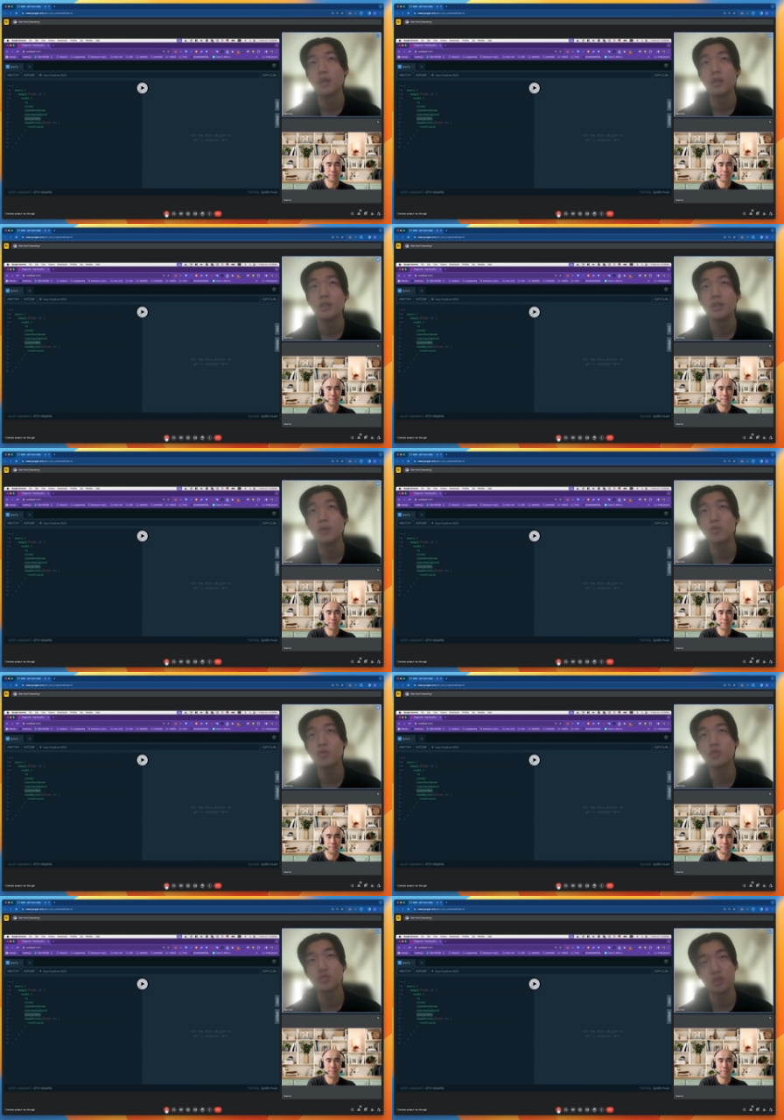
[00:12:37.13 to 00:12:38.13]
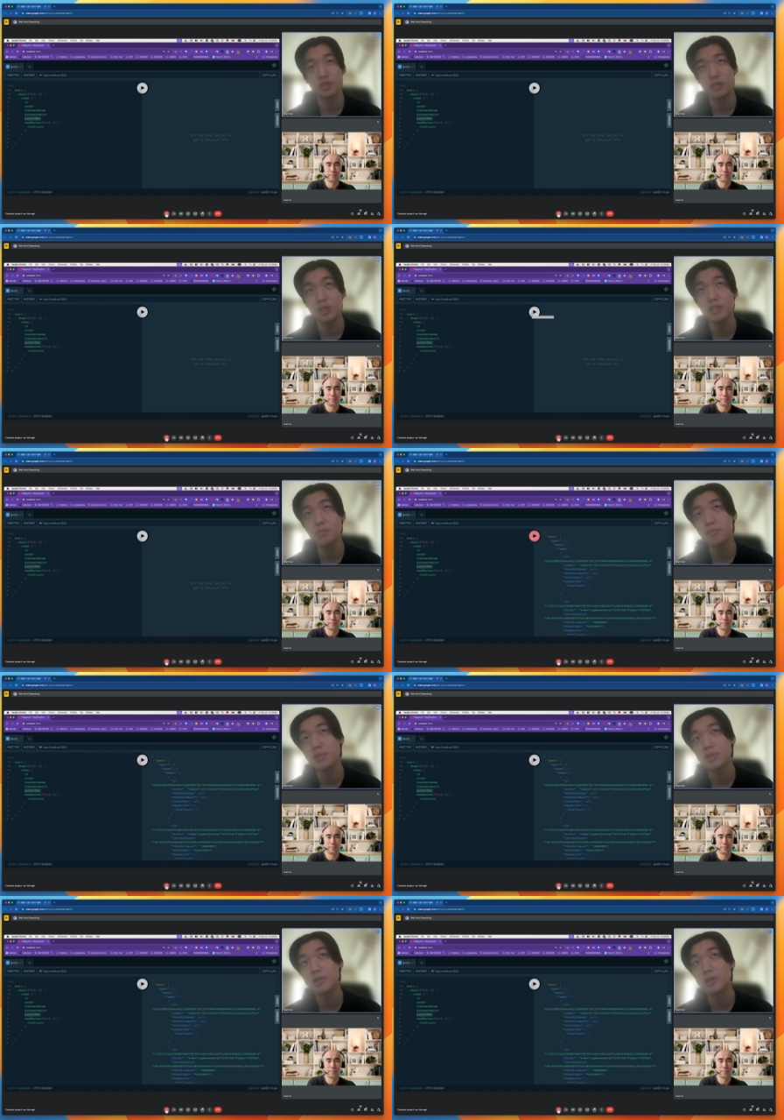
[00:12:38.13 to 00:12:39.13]
And then I'm going to just hit
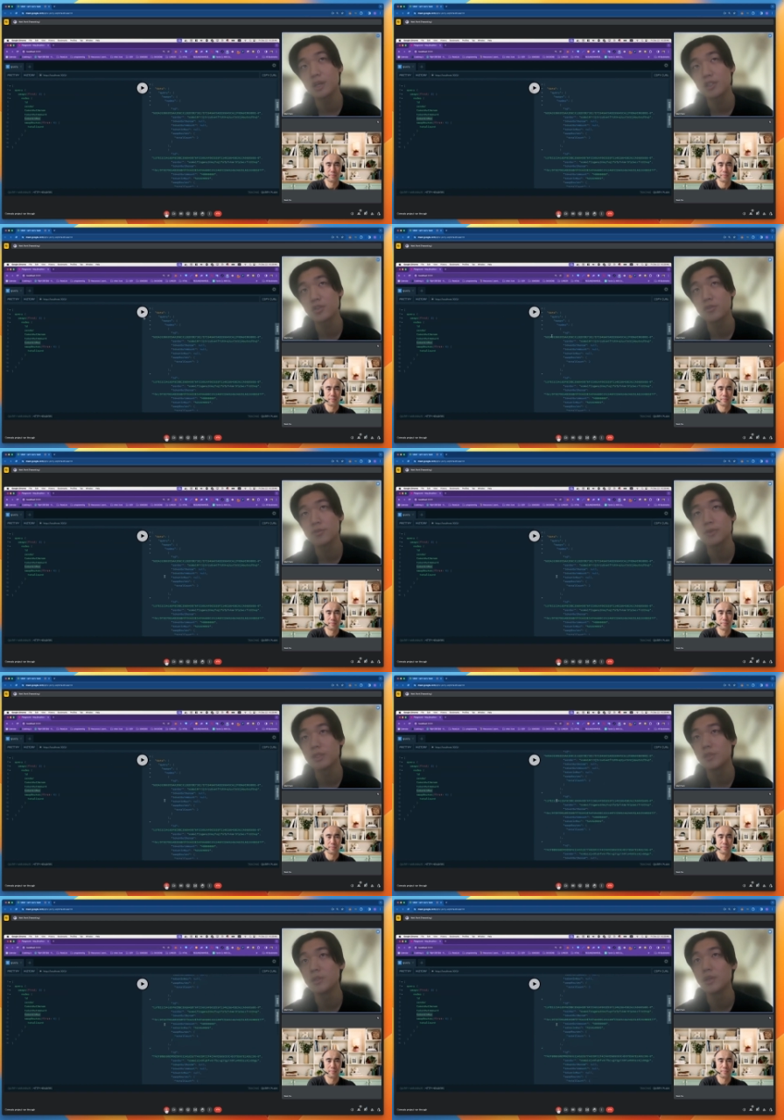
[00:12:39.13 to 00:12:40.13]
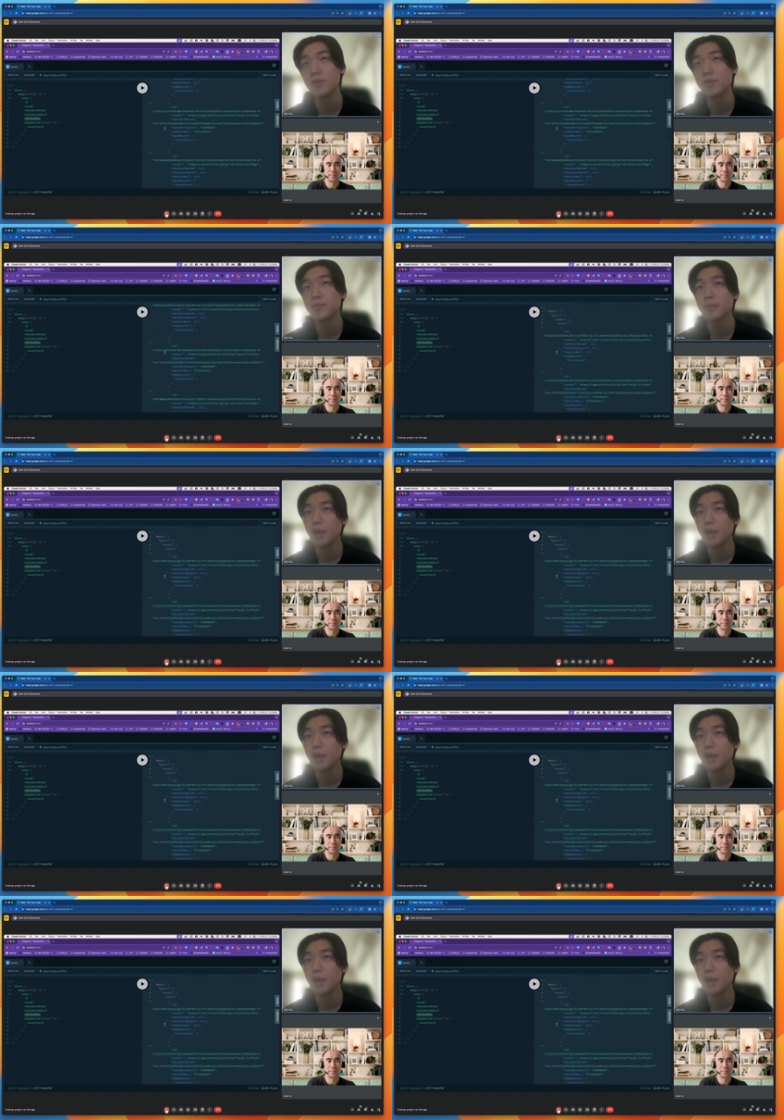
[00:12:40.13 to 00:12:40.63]
the execute button here,